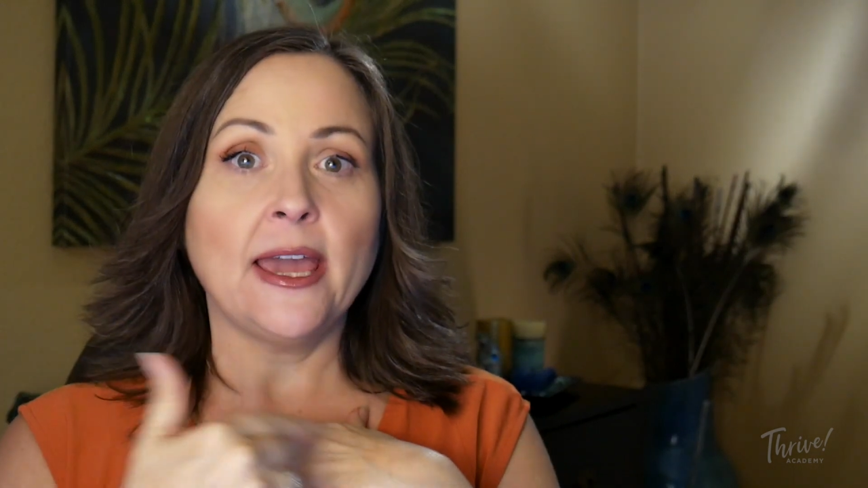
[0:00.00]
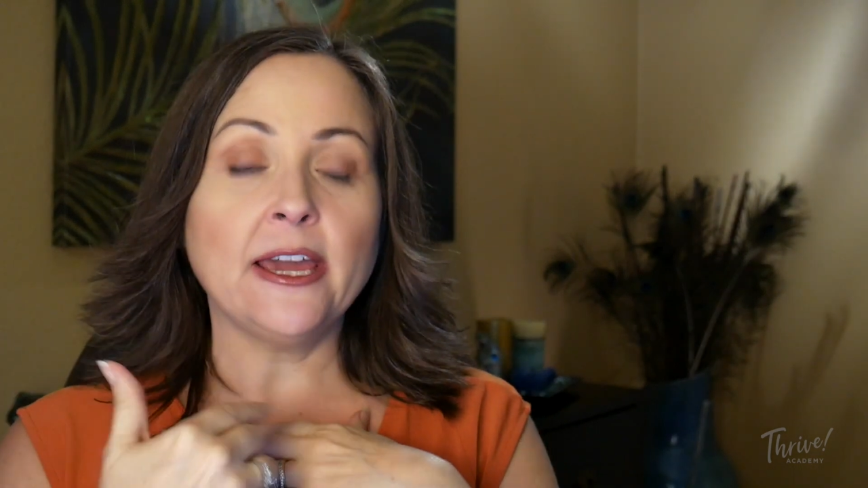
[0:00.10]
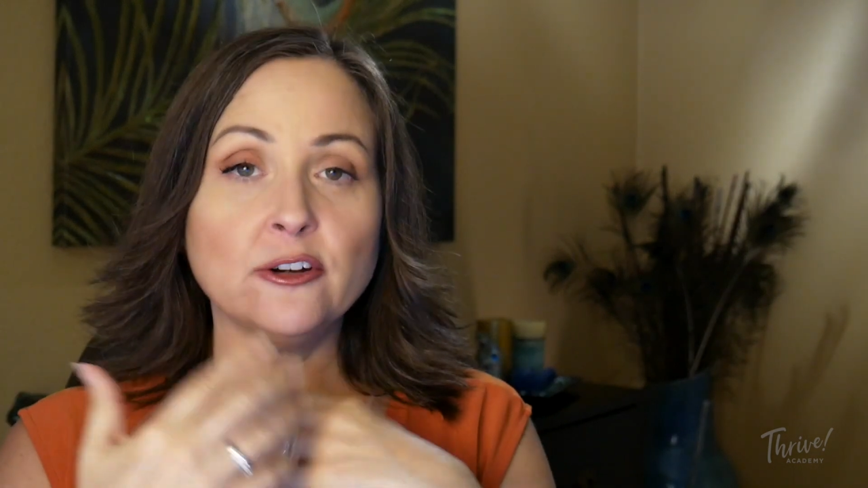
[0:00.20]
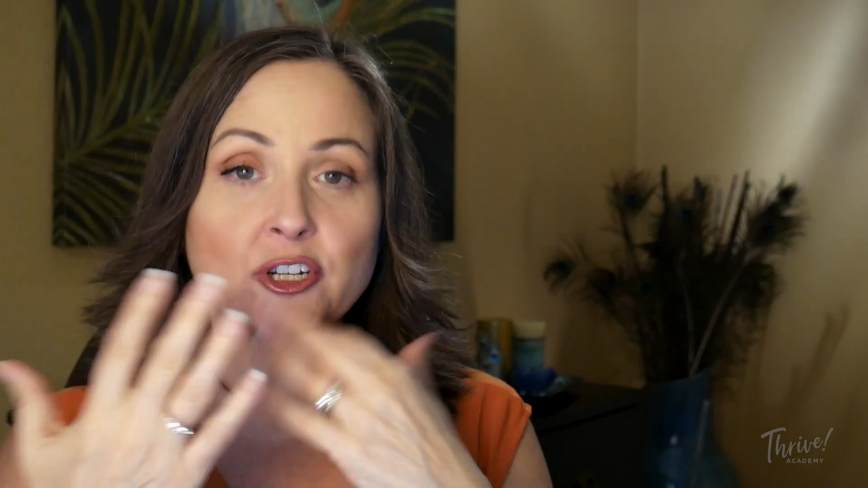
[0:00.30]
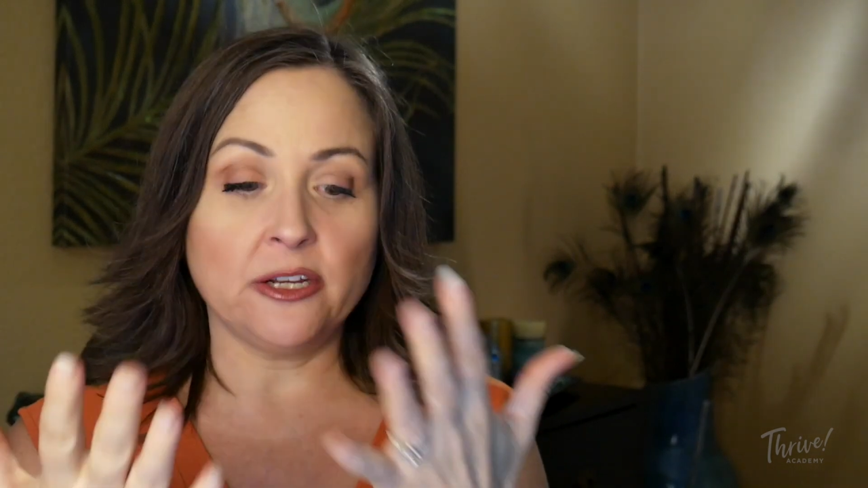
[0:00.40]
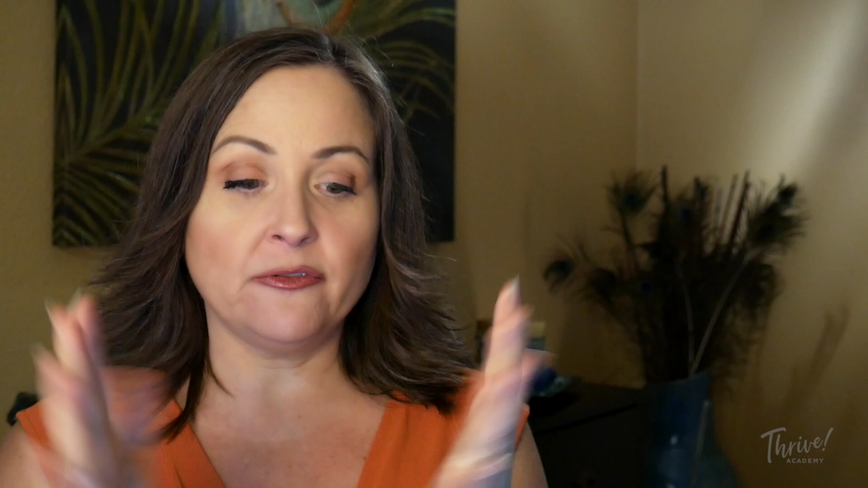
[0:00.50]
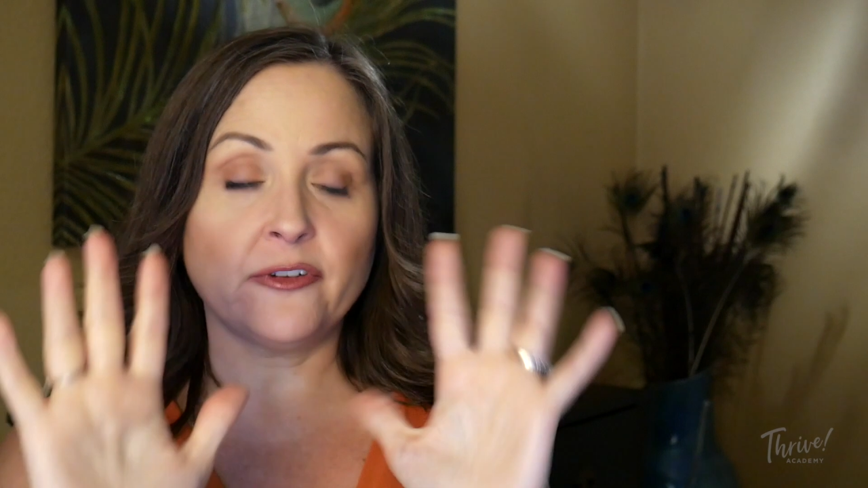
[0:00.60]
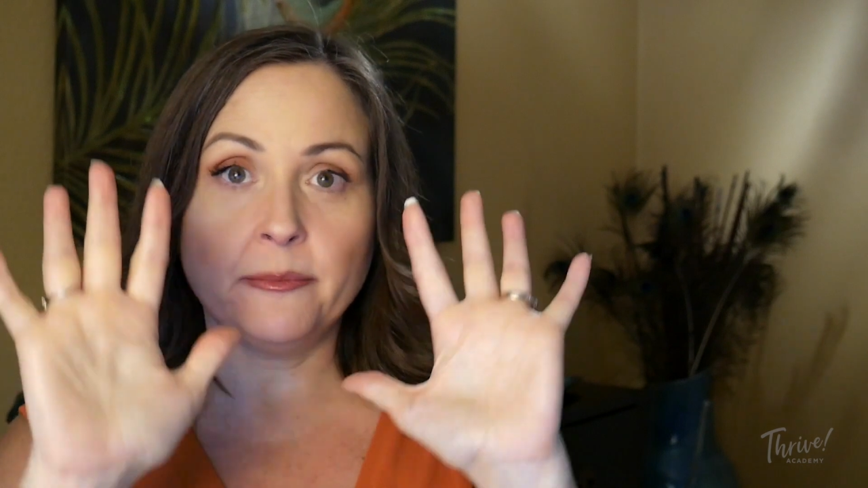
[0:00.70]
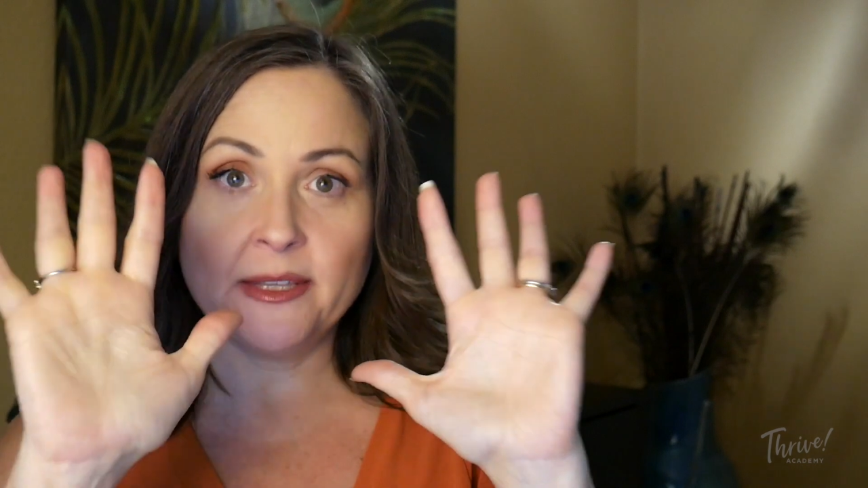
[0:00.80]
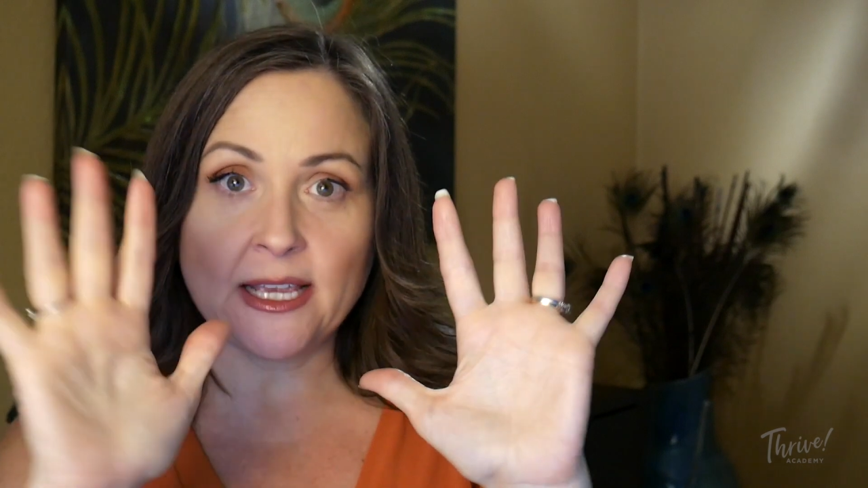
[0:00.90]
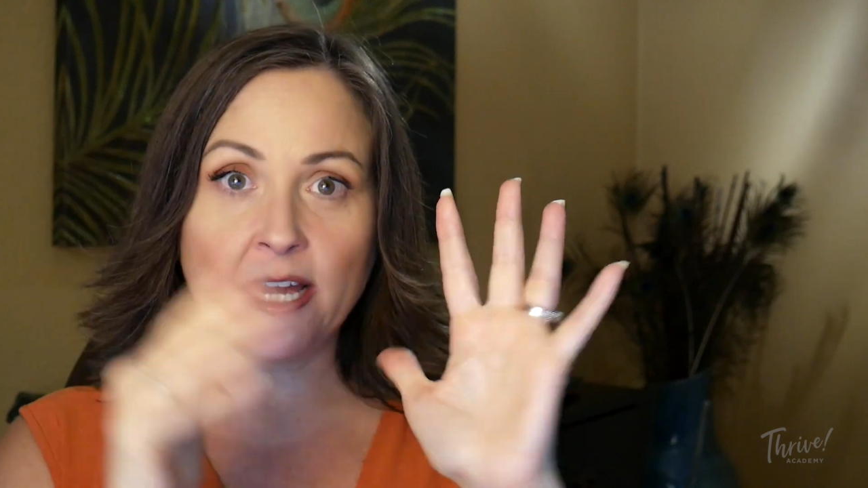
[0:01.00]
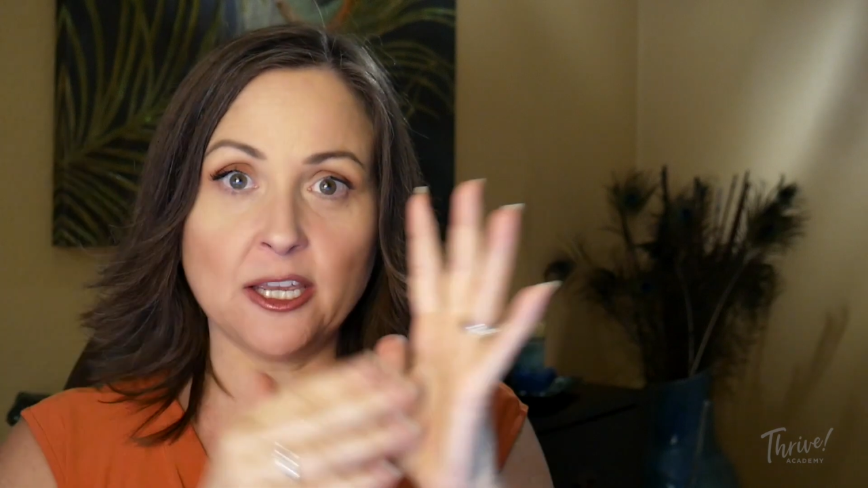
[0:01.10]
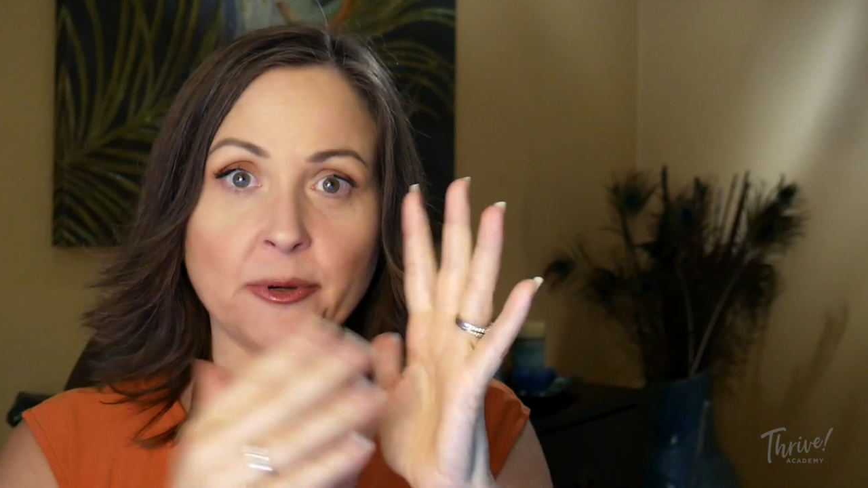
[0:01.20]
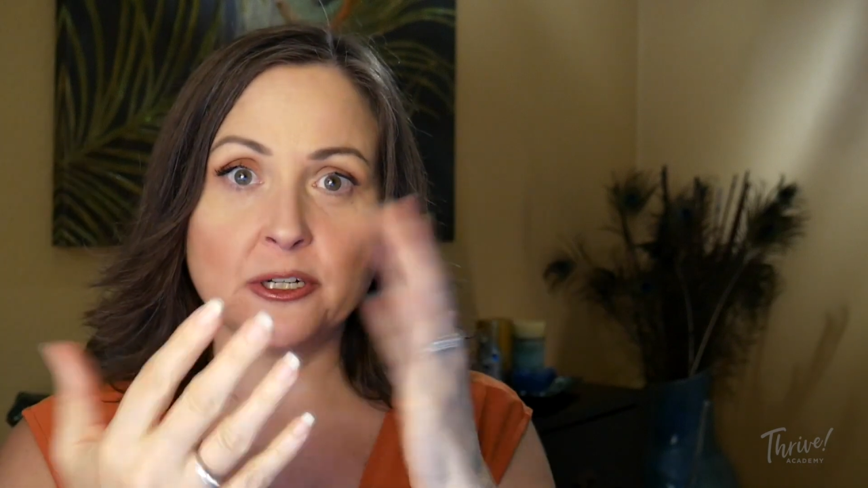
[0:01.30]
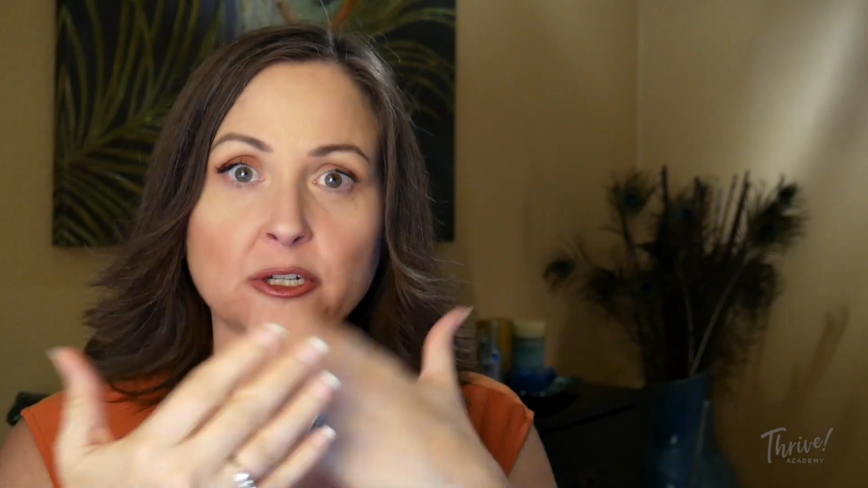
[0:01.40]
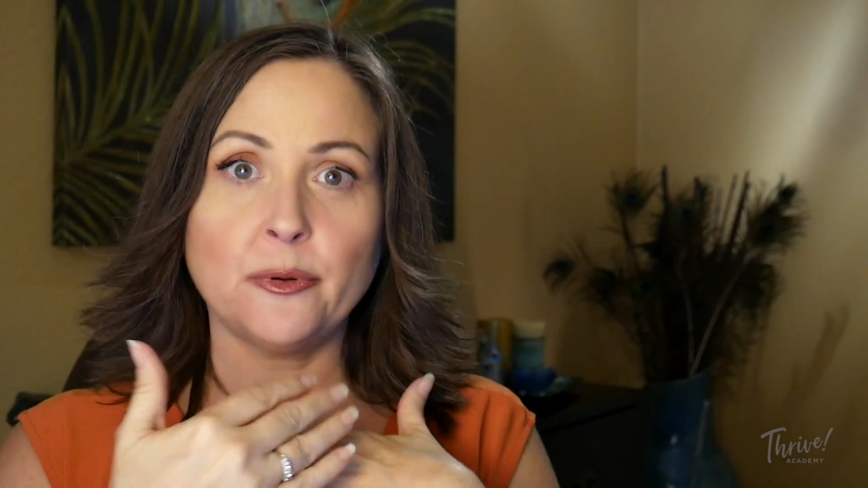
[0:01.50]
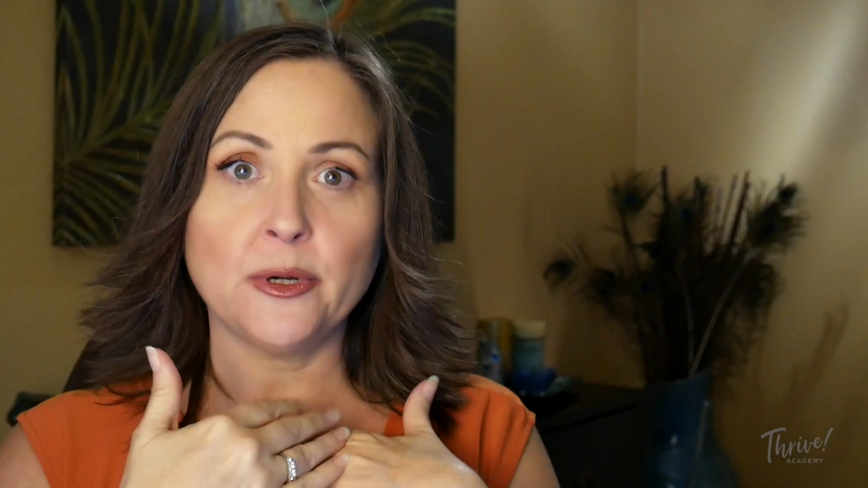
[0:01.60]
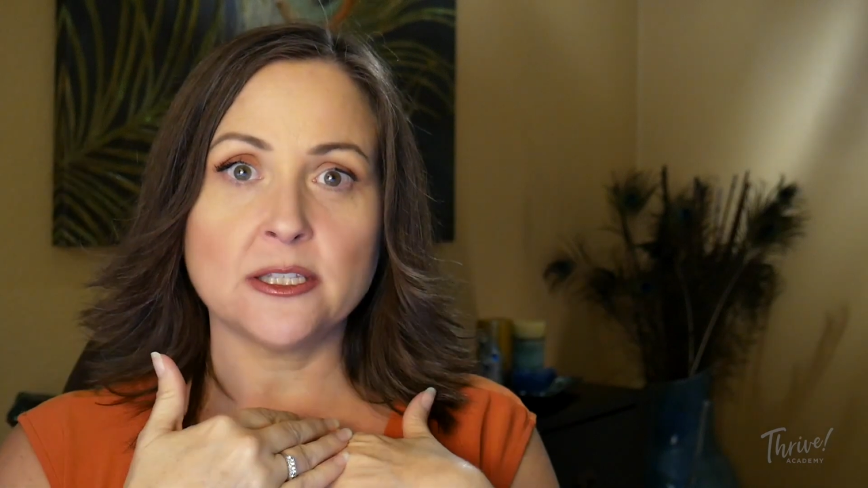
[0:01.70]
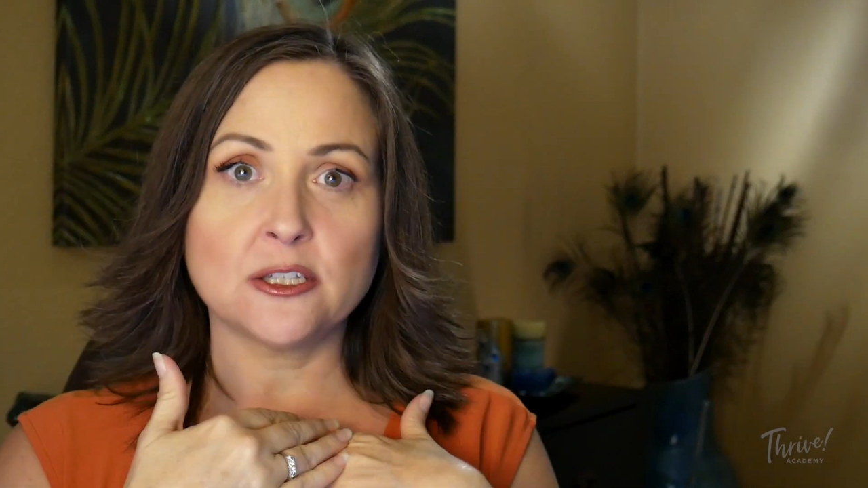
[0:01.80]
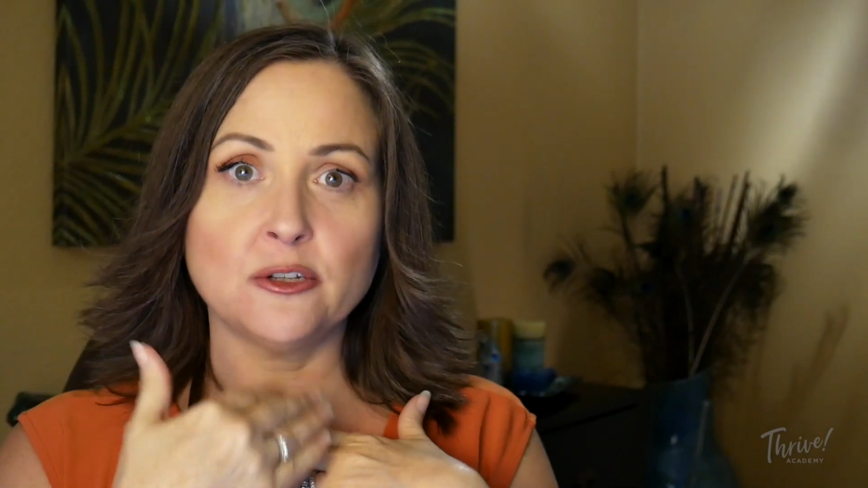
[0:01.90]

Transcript: energy from these acupuncture points